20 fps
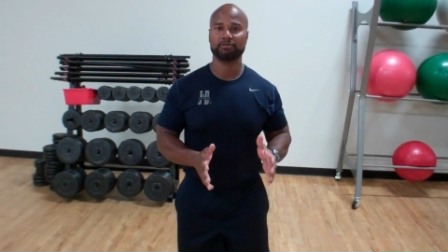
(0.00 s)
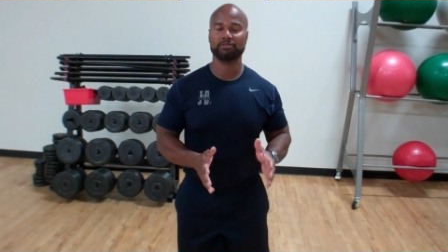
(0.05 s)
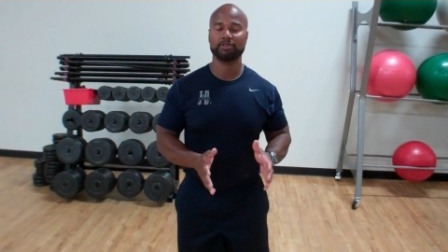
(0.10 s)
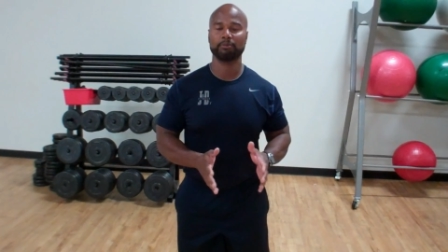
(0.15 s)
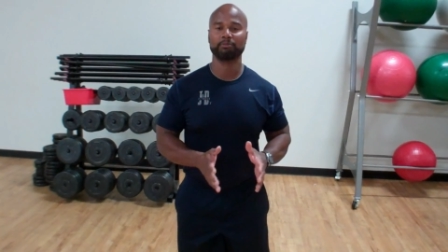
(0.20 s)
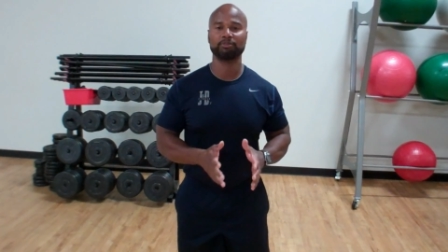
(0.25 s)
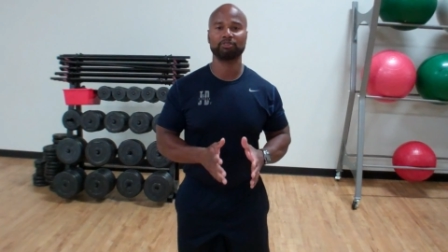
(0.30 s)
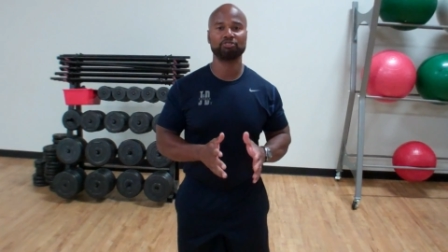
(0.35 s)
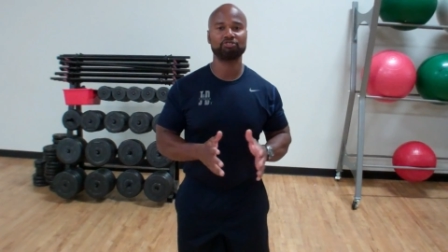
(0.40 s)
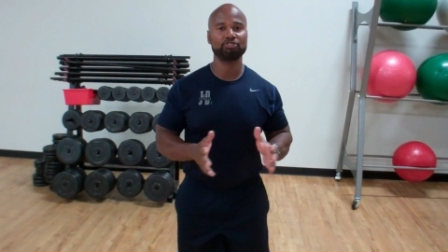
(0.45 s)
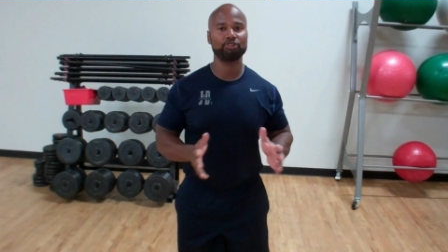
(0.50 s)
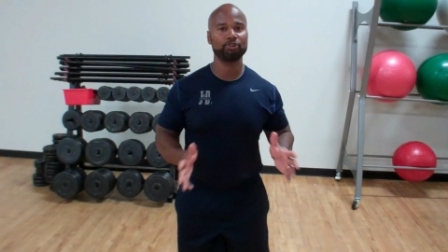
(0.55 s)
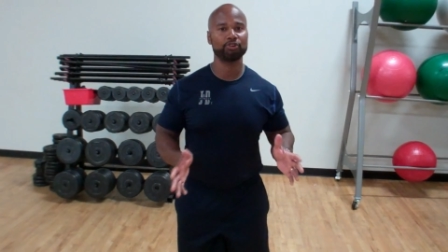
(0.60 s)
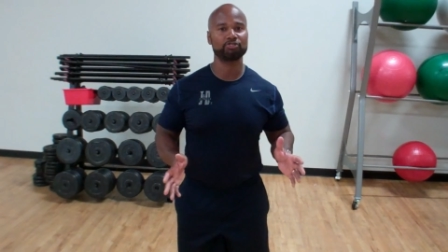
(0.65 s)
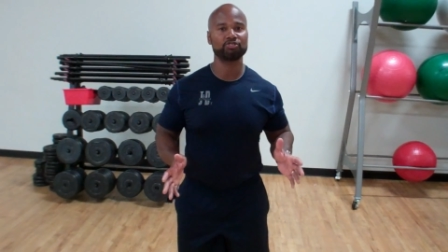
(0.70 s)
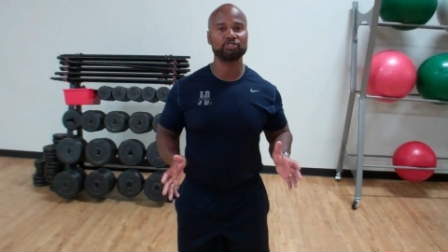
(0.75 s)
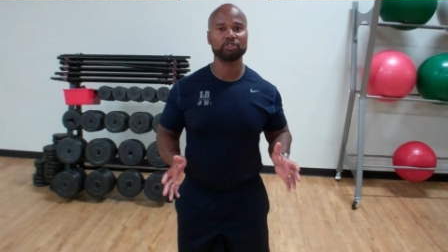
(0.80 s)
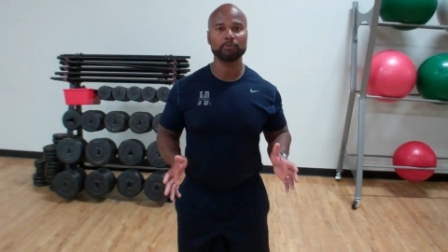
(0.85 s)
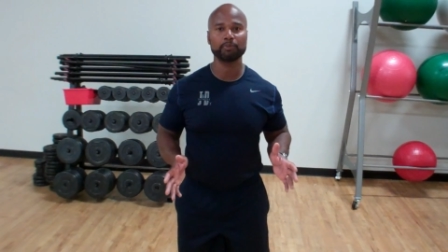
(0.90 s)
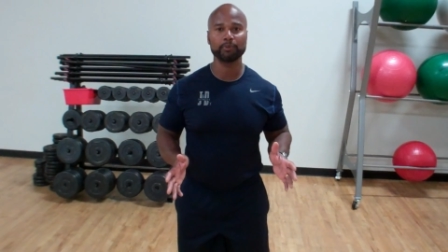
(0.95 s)
So I'm going to show you a
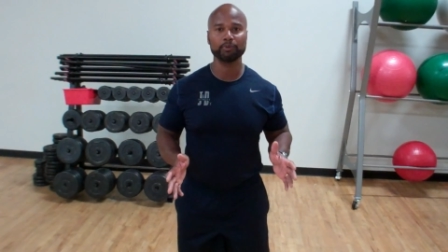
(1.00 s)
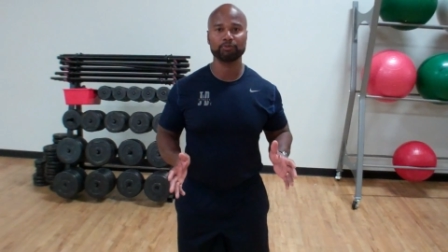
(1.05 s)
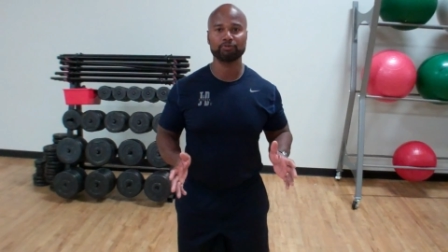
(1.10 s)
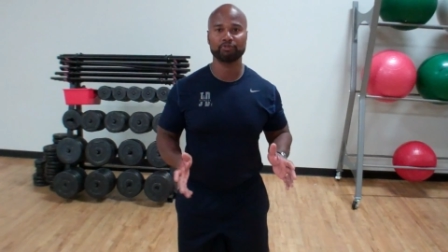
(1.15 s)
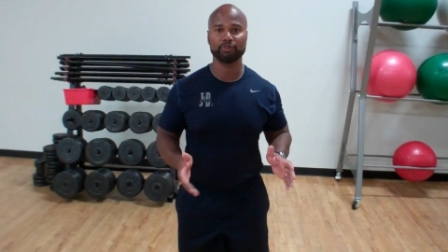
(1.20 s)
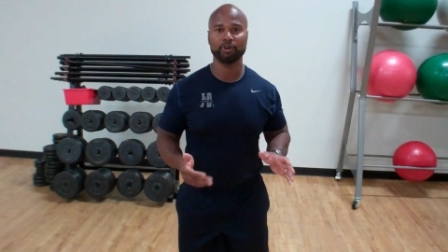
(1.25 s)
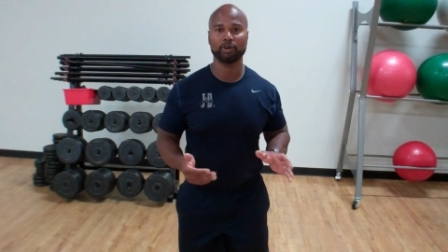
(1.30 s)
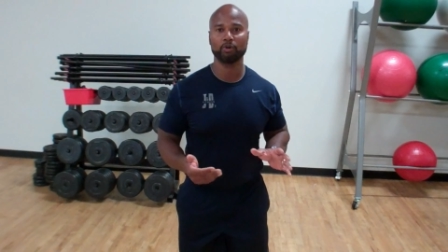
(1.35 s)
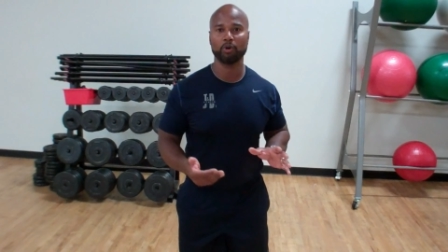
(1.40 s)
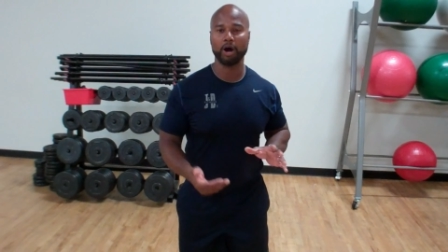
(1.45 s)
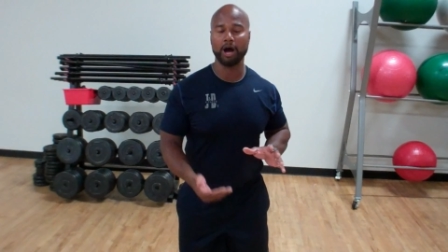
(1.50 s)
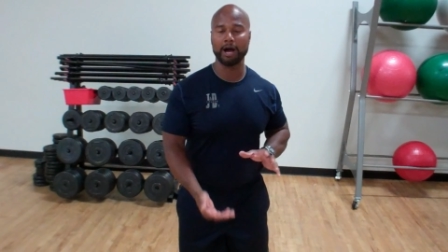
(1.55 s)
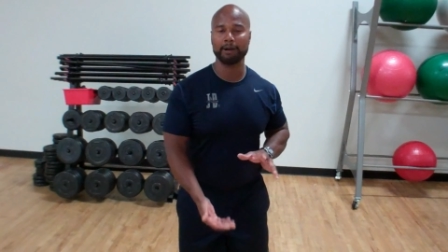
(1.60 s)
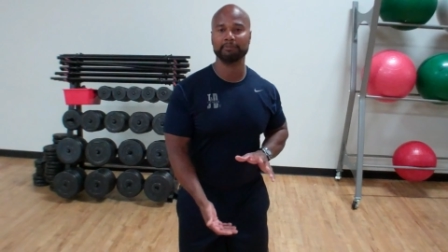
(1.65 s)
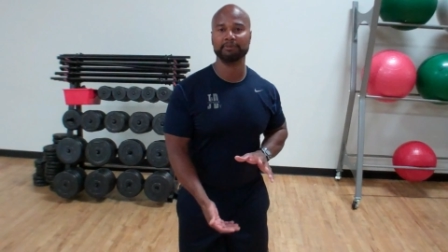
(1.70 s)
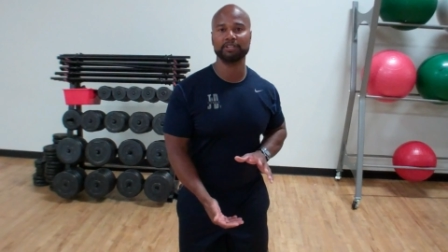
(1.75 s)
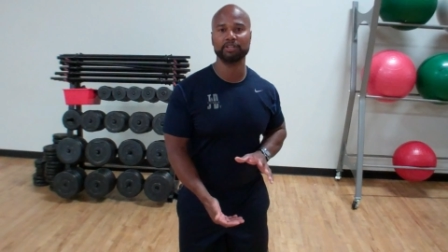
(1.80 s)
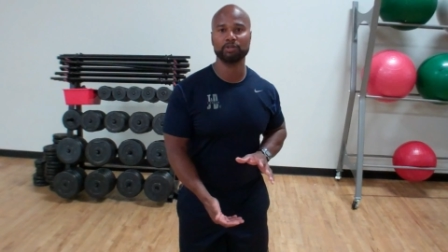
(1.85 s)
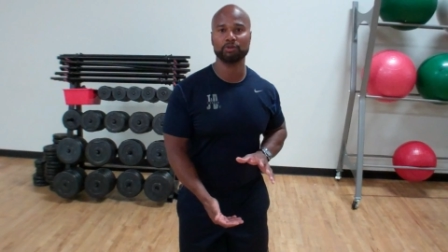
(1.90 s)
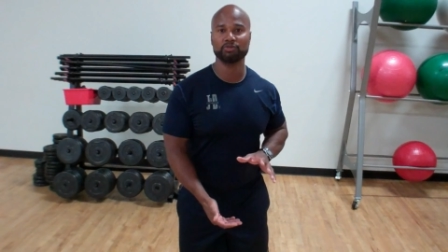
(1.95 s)
simple drill. I'm
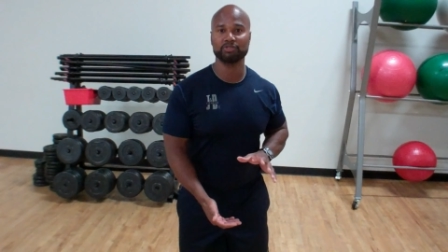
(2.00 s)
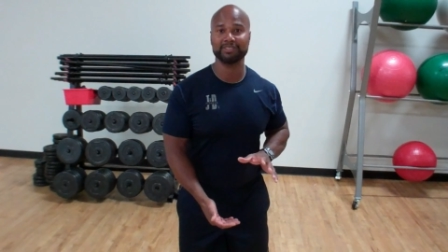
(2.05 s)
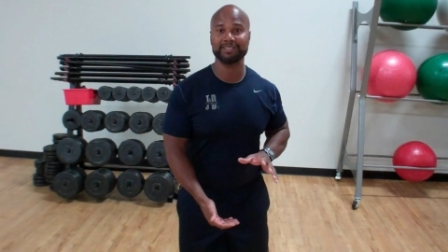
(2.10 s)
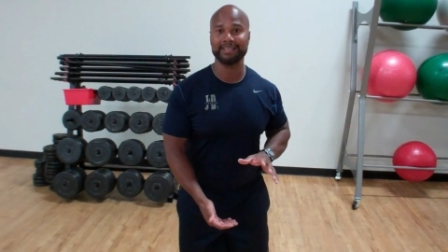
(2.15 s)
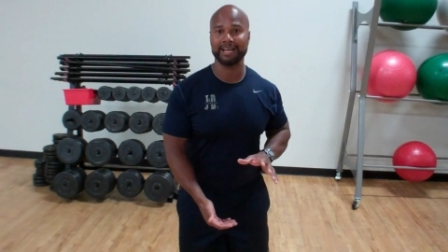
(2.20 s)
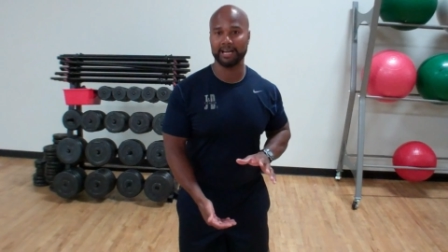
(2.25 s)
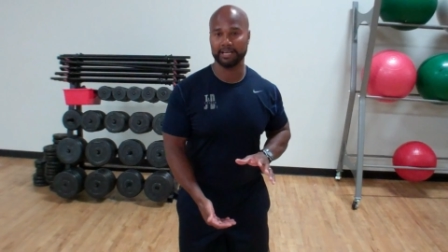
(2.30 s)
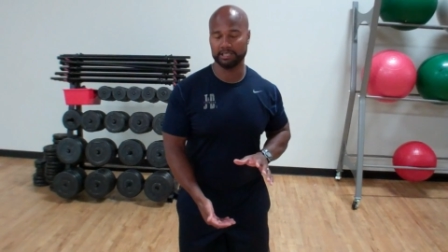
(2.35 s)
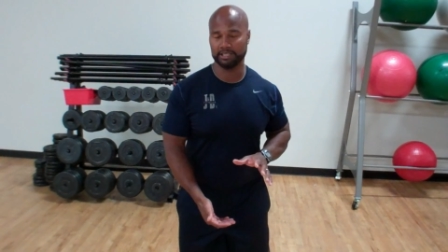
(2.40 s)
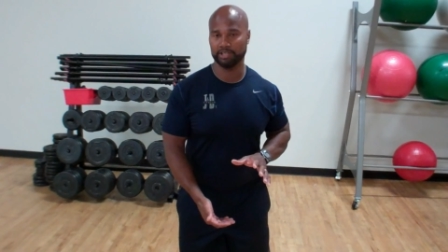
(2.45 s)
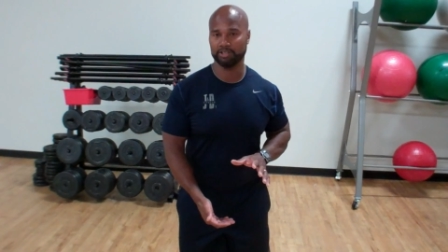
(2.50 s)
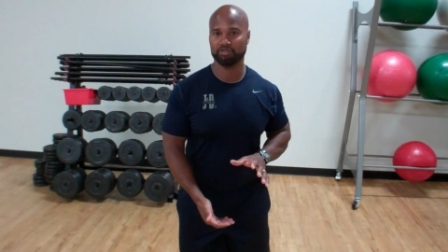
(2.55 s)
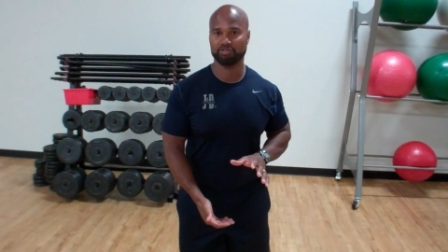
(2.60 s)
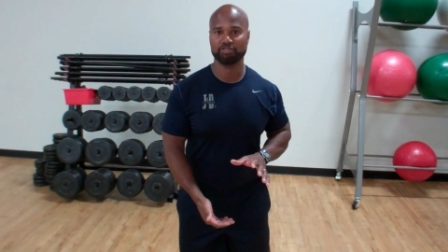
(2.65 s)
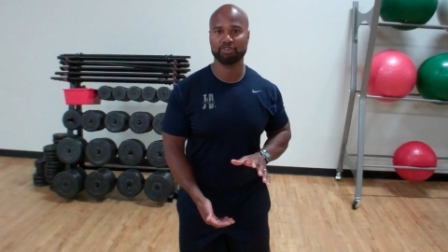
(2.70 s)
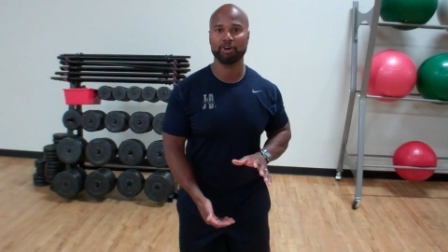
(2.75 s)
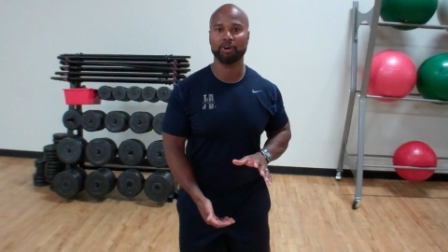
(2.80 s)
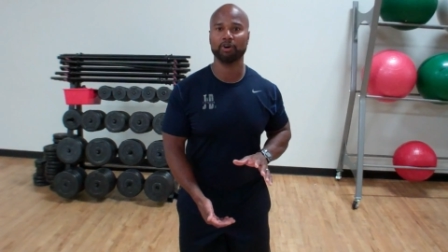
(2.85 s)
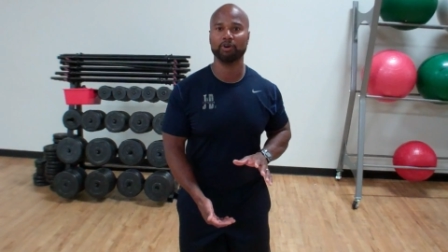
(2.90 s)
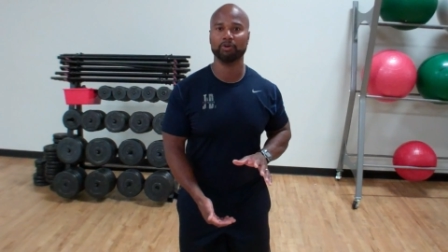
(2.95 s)
going to use a
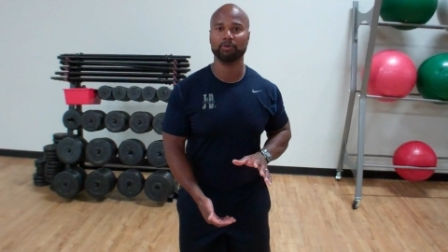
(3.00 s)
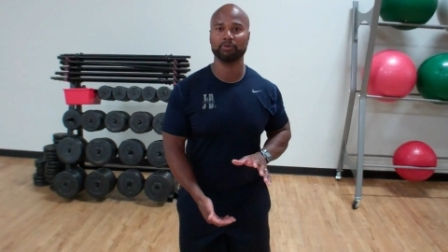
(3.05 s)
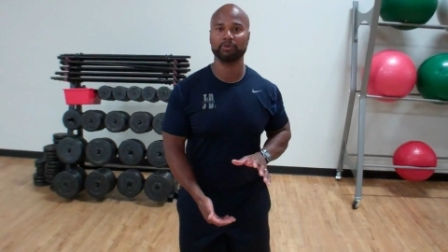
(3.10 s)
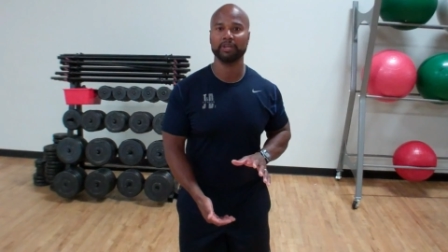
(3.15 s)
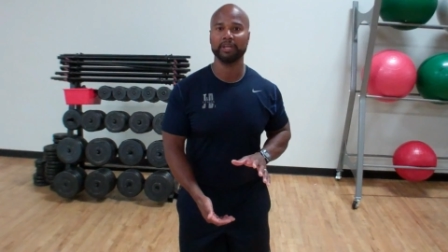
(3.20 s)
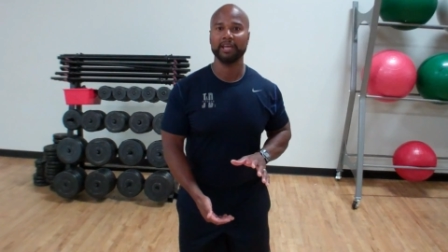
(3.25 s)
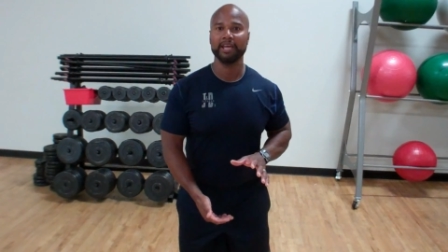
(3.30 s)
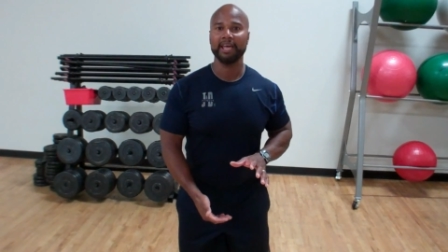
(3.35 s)
9-inch cone.